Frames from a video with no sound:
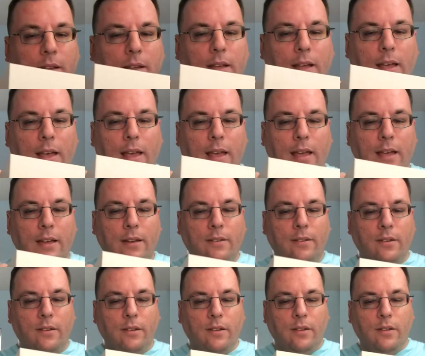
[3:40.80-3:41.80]

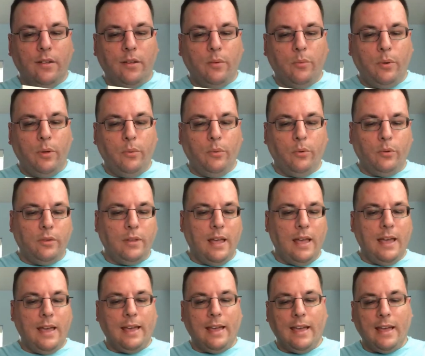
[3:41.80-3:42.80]
And we will
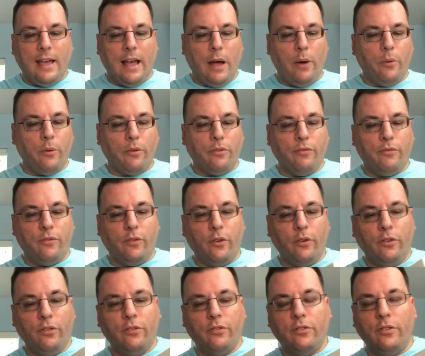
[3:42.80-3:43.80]
take our
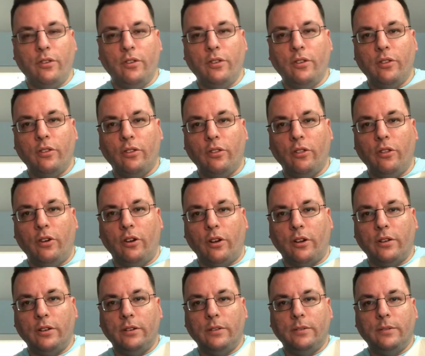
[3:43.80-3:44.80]
first
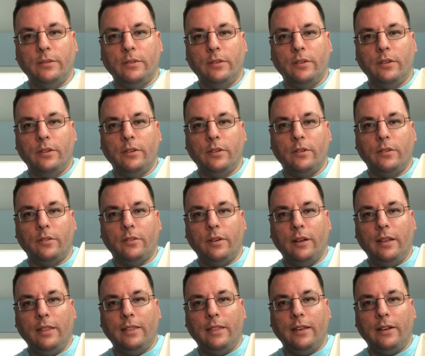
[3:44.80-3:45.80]
look
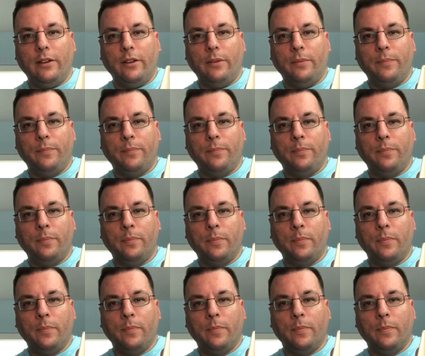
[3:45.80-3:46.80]
right there
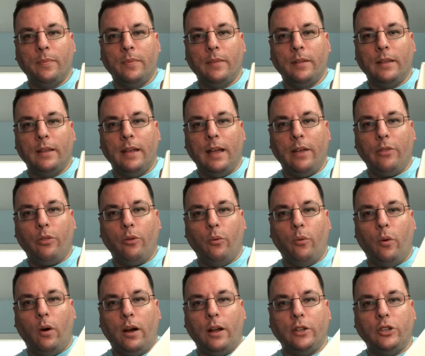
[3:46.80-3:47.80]
at the
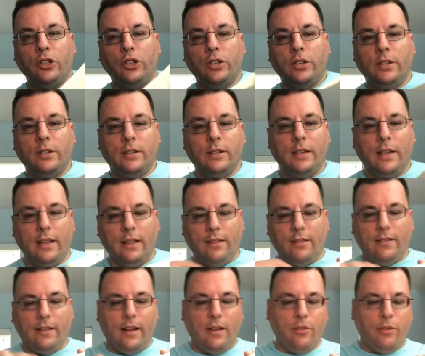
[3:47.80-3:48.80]
watch
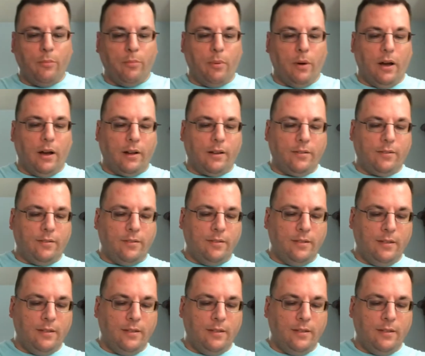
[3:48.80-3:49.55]
inside the box.